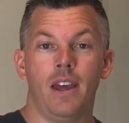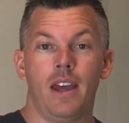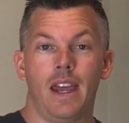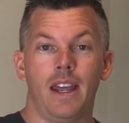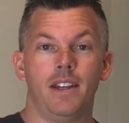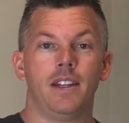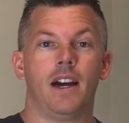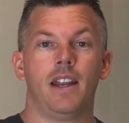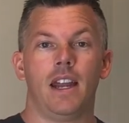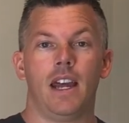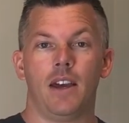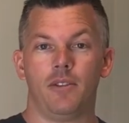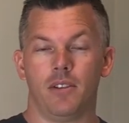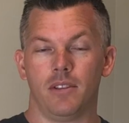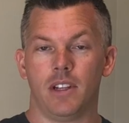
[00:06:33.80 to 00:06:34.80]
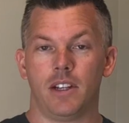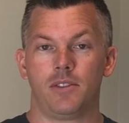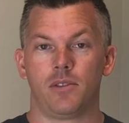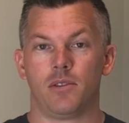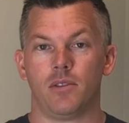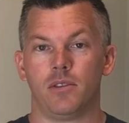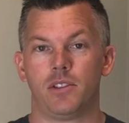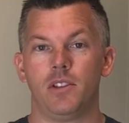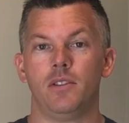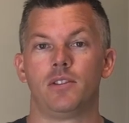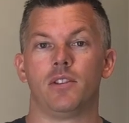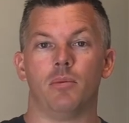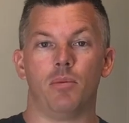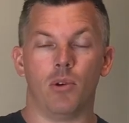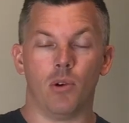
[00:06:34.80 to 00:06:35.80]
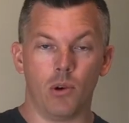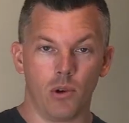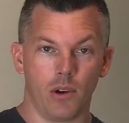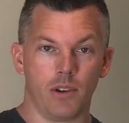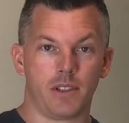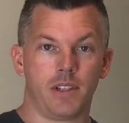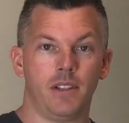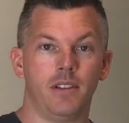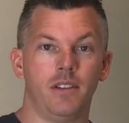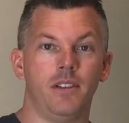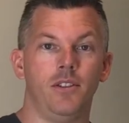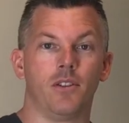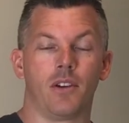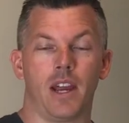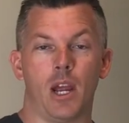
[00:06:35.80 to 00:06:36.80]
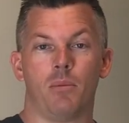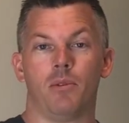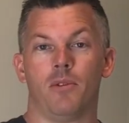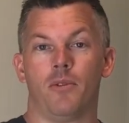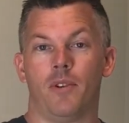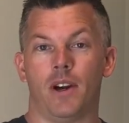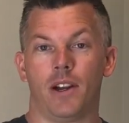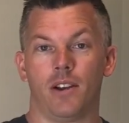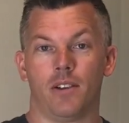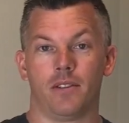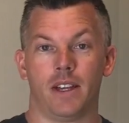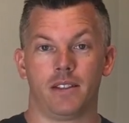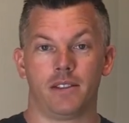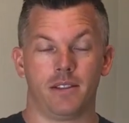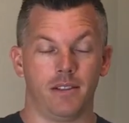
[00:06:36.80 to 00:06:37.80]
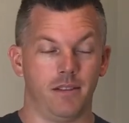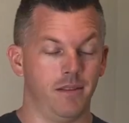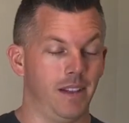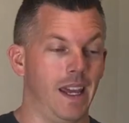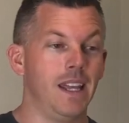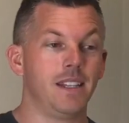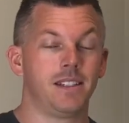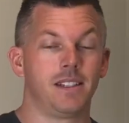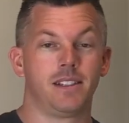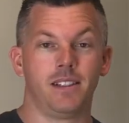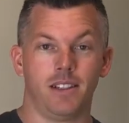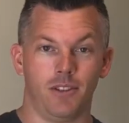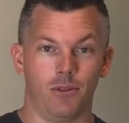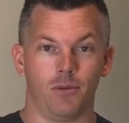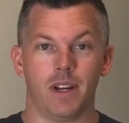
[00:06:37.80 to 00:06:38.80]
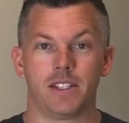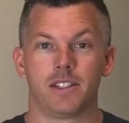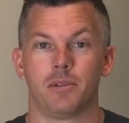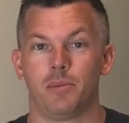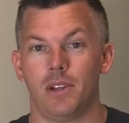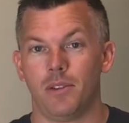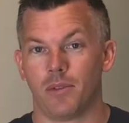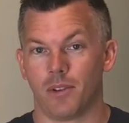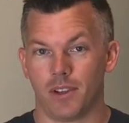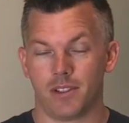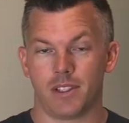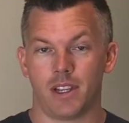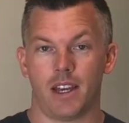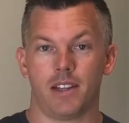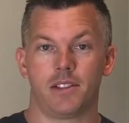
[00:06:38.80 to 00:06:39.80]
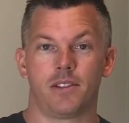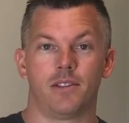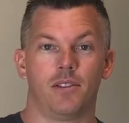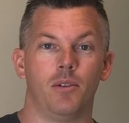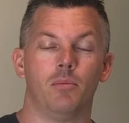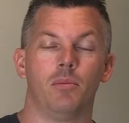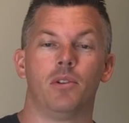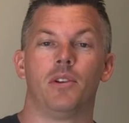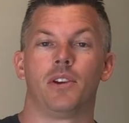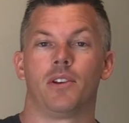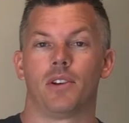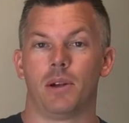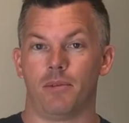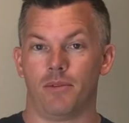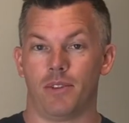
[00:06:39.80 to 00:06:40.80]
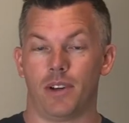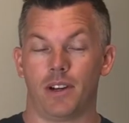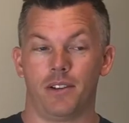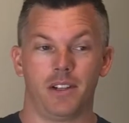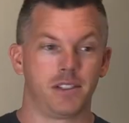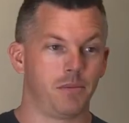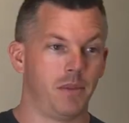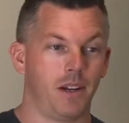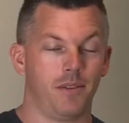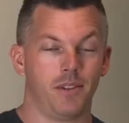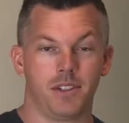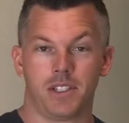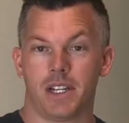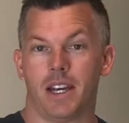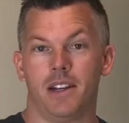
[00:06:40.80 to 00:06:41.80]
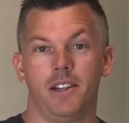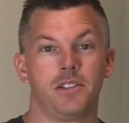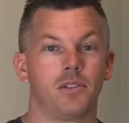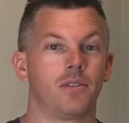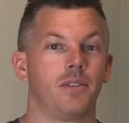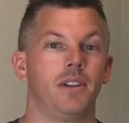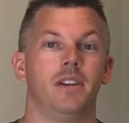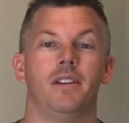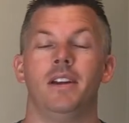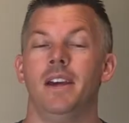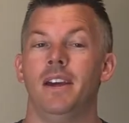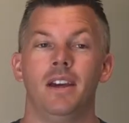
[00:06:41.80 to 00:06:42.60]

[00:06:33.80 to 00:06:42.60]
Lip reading: and not have the electrical to support your amplifier. That's an instant recipe for disaster on blowing your amplifier. It doesn't matter if it's Chinese, Korean,